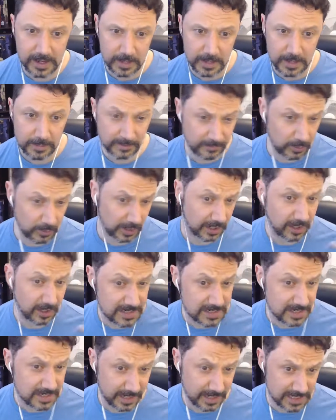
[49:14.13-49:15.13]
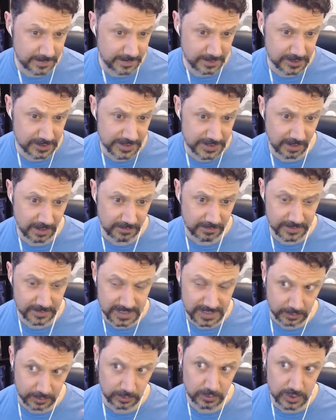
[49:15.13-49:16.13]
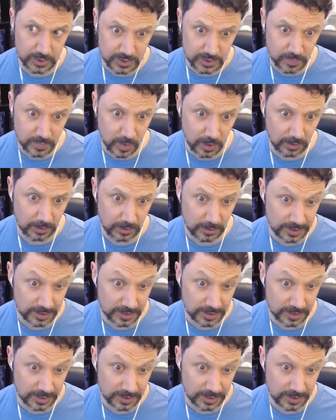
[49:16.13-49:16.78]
But if you want to customize them yourself, some of those smaller,